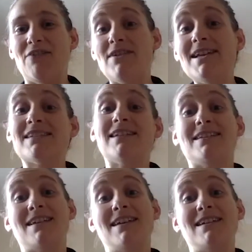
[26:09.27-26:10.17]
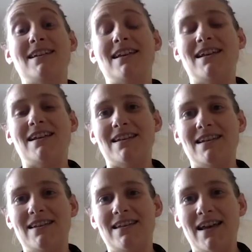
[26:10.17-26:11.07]
recently said in
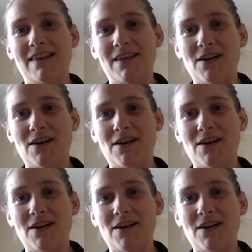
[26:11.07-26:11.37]
the